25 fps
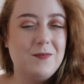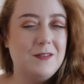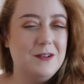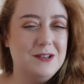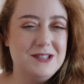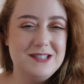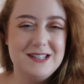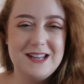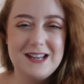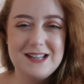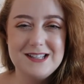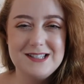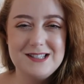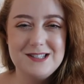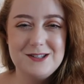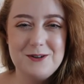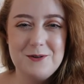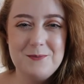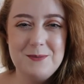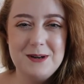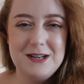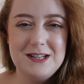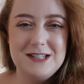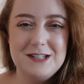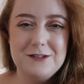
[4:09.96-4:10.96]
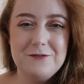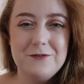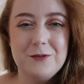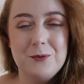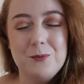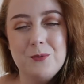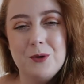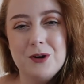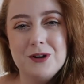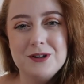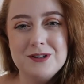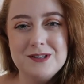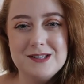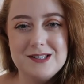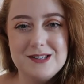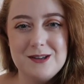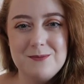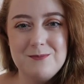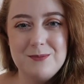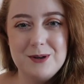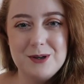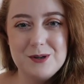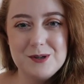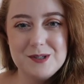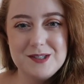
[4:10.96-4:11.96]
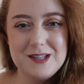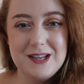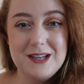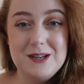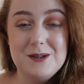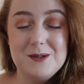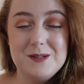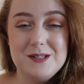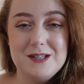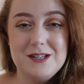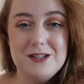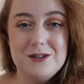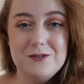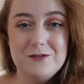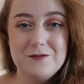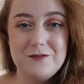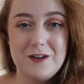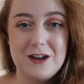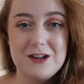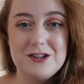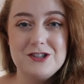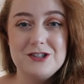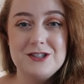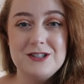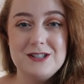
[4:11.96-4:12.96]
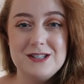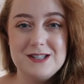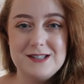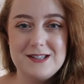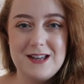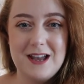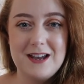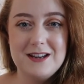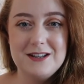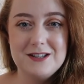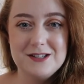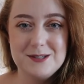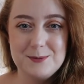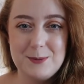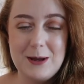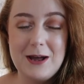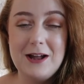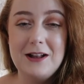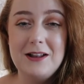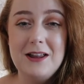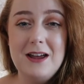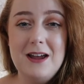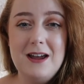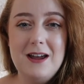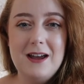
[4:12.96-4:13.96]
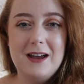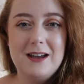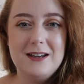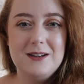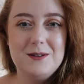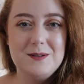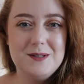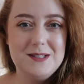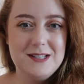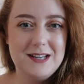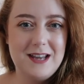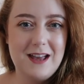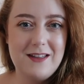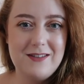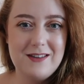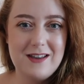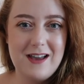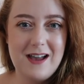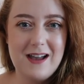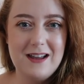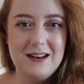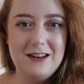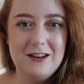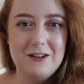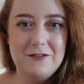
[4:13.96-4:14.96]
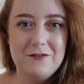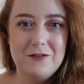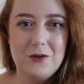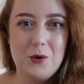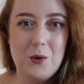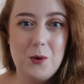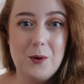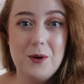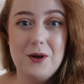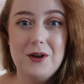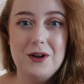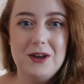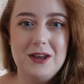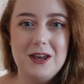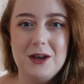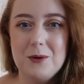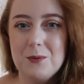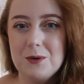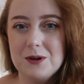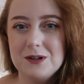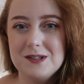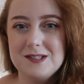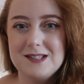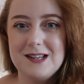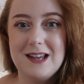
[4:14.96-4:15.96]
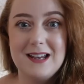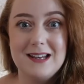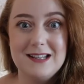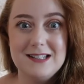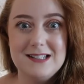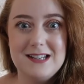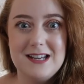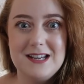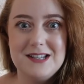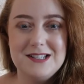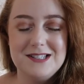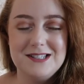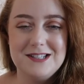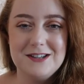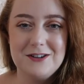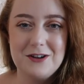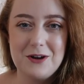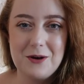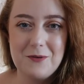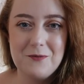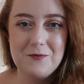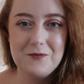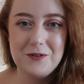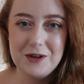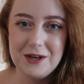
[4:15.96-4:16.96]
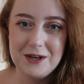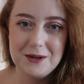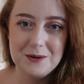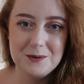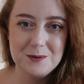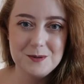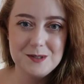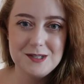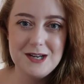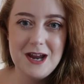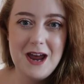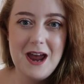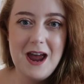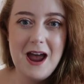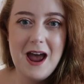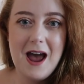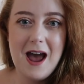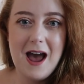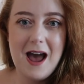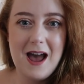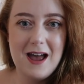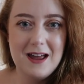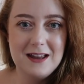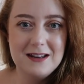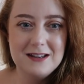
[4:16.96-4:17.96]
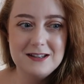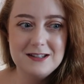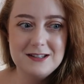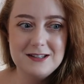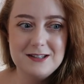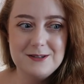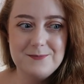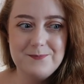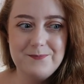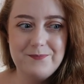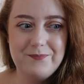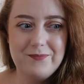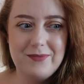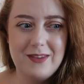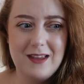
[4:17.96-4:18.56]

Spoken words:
I used to get so many different ones. And because I used to do fashion design as well, I used to get the kind of quirkier ones like Dazed and Confused. And